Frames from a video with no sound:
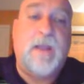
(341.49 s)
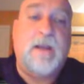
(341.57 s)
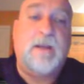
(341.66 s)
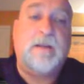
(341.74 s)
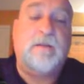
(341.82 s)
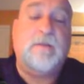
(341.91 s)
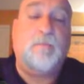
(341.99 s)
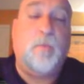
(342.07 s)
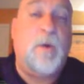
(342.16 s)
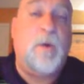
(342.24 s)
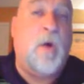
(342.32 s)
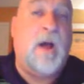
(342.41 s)
and it
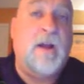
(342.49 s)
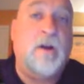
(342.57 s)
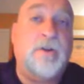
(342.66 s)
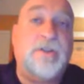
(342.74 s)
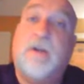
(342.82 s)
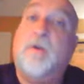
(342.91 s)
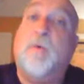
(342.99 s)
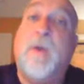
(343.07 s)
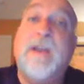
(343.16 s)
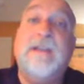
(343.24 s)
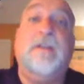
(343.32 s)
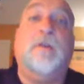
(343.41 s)
requires a
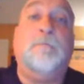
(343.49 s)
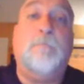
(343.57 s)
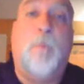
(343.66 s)
great deal